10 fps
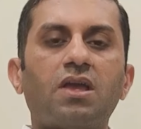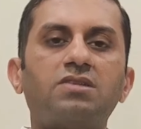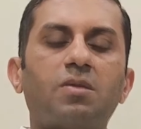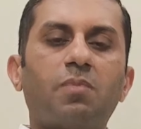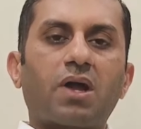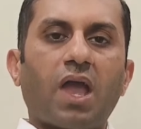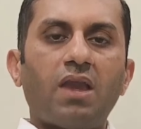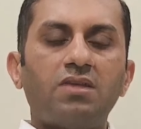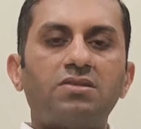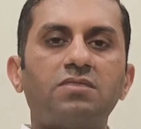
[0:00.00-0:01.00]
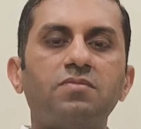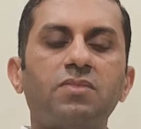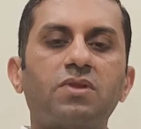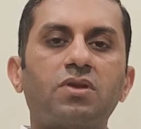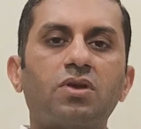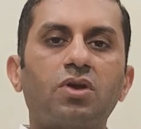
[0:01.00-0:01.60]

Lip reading: is a mechanism